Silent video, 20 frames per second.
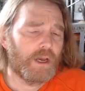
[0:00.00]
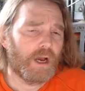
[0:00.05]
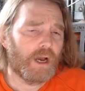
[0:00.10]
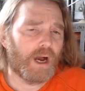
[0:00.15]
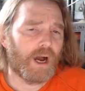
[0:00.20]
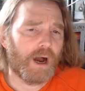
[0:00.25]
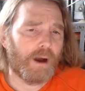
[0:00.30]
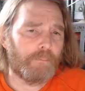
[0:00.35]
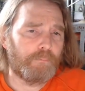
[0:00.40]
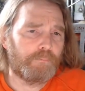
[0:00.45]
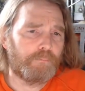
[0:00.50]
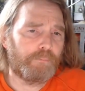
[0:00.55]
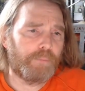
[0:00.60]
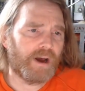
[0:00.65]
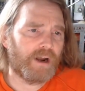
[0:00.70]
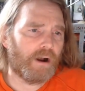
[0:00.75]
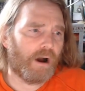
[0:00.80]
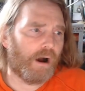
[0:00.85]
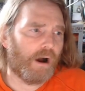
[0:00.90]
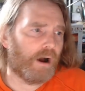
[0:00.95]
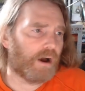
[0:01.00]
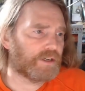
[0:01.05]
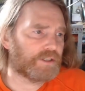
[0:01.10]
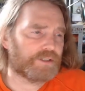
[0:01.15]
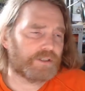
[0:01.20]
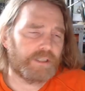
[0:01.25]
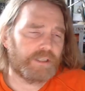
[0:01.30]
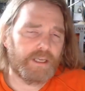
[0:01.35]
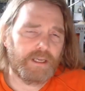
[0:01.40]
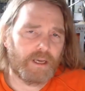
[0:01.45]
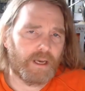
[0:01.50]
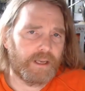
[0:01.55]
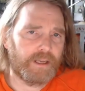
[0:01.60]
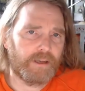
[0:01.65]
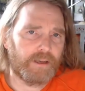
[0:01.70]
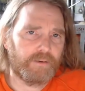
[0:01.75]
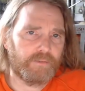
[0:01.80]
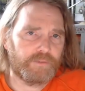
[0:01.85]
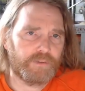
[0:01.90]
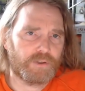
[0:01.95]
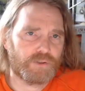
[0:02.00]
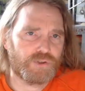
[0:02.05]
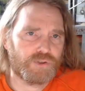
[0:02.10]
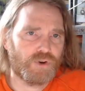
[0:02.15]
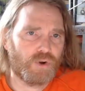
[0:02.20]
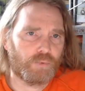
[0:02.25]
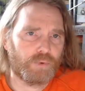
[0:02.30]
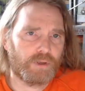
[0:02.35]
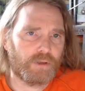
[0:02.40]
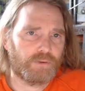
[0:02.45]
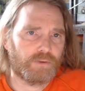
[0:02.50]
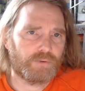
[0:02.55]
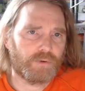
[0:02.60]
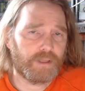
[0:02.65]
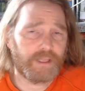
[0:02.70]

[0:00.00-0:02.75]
Uh, but honestly, I have there's no real draw.